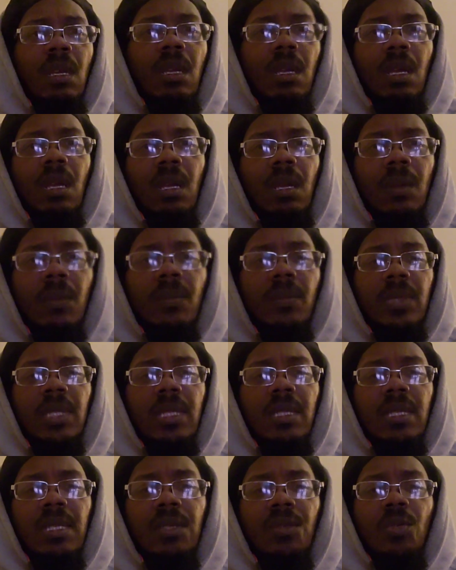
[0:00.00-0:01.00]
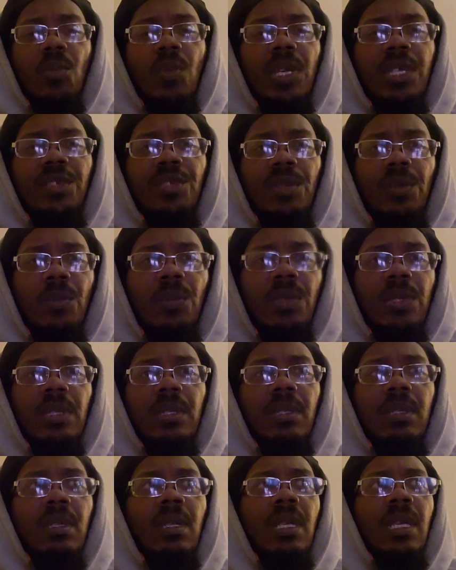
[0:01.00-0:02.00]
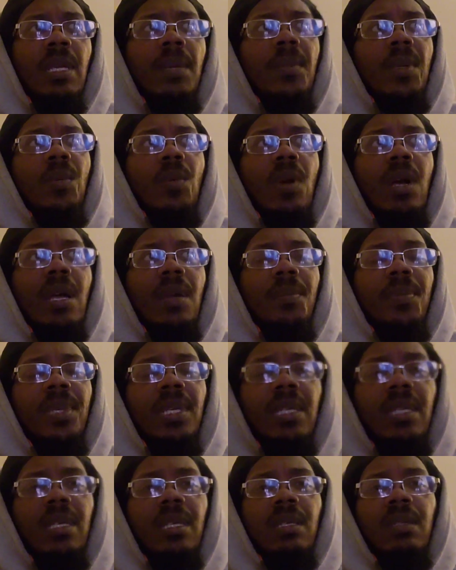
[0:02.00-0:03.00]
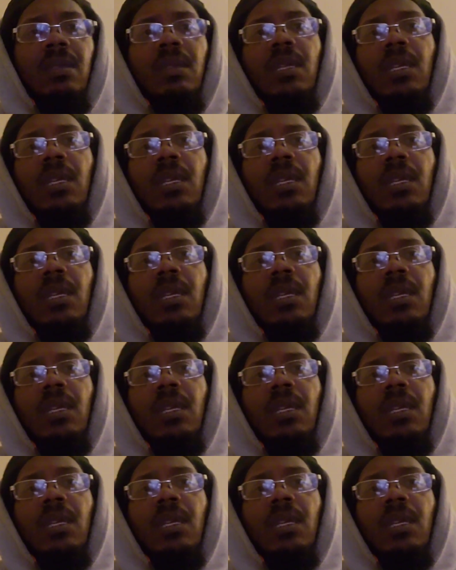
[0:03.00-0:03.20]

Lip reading: the situation with him and YP,